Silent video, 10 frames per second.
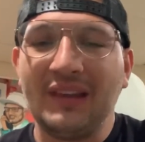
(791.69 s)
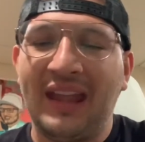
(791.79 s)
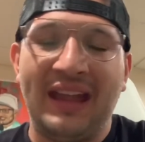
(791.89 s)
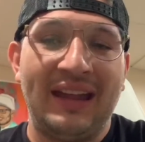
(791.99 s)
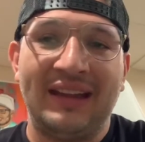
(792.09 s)

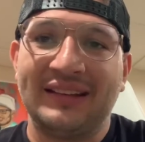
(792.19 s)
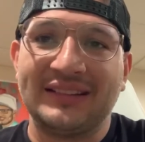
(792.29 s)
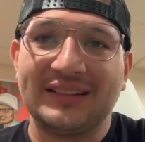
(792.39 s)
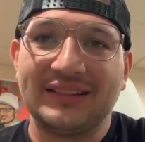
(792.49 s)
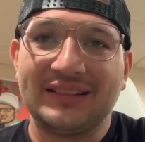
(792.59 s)

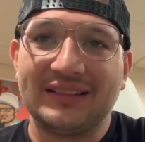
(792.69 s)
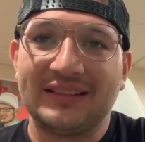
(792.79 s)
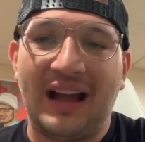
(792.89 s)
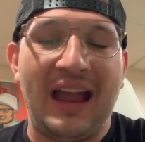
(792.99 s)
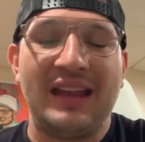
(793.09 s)
and
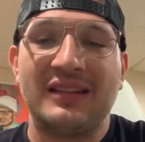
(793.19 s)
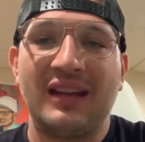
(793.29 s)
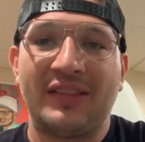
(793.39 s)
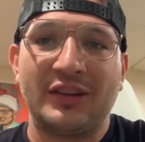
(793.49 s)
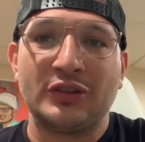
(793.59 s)
I had
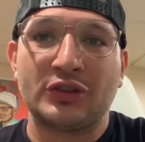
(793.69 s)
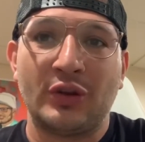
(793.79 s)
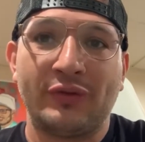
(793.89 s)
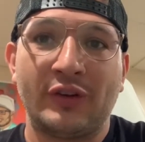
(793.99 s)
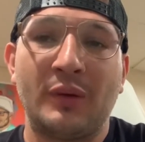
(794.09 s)
nothing to
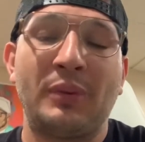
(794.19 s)
show for it.